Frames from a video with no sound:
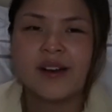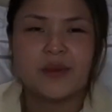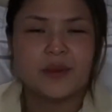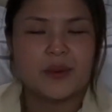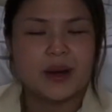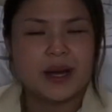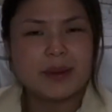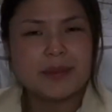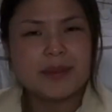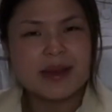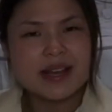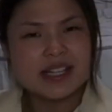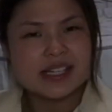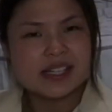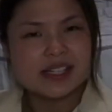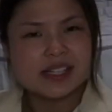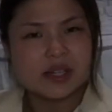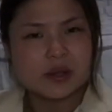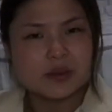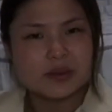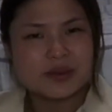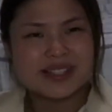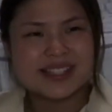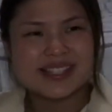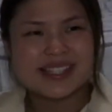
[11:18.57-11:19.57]
Why am I
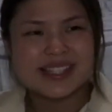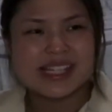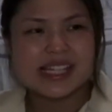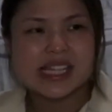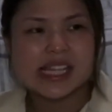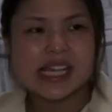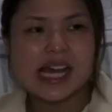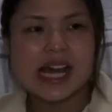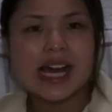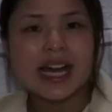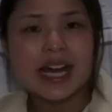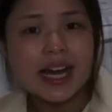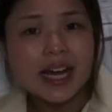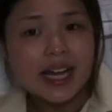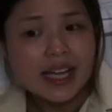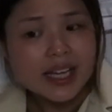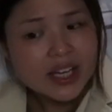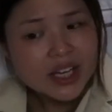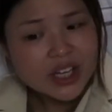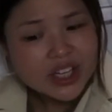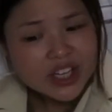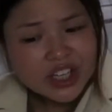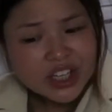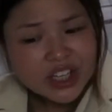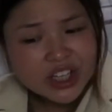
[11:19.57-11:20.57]
so
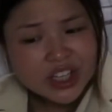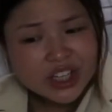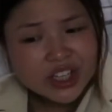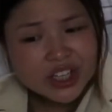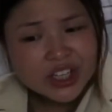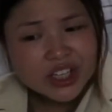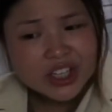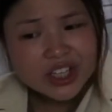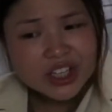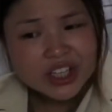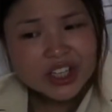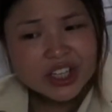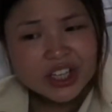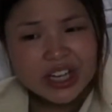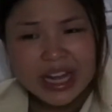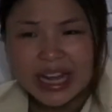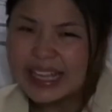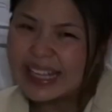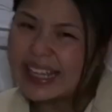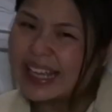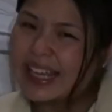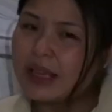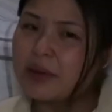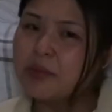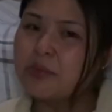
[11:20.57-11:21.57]
tired? I
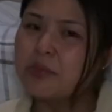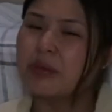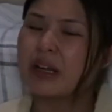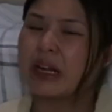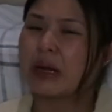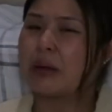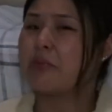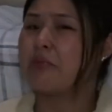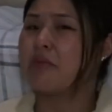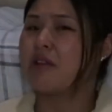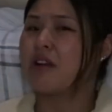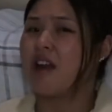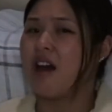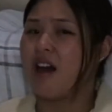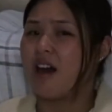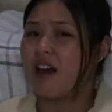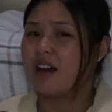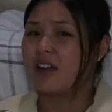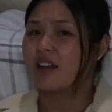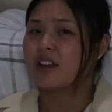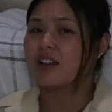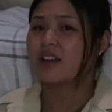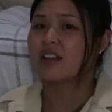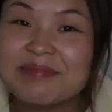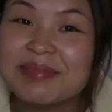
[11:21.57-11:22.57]
am, but I'm
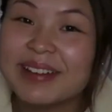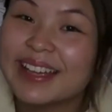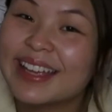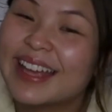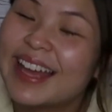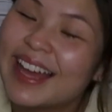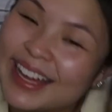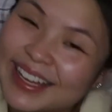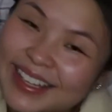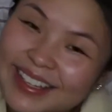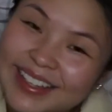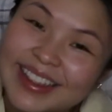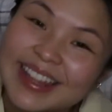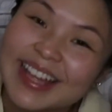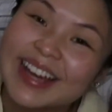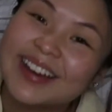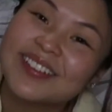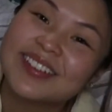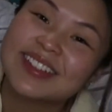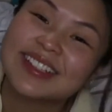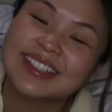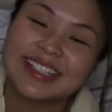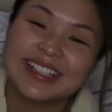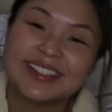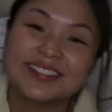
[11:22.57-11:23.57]
not. But yeah, that
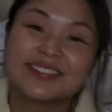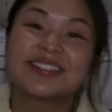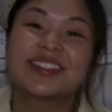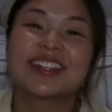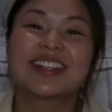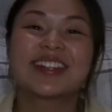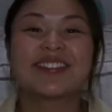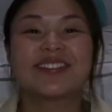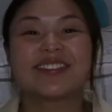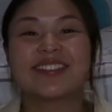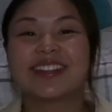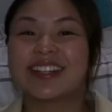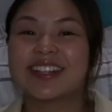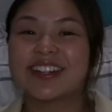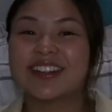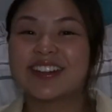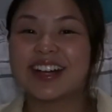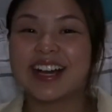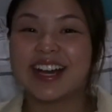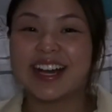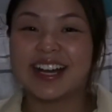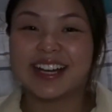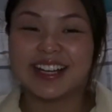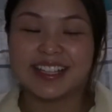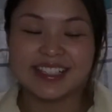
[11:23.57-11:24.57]
was it for the video,
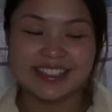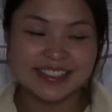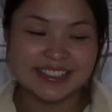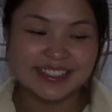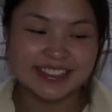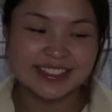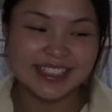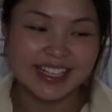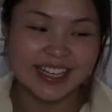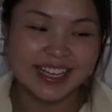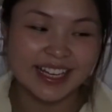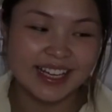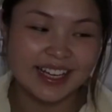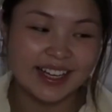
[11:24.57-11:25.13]
guys.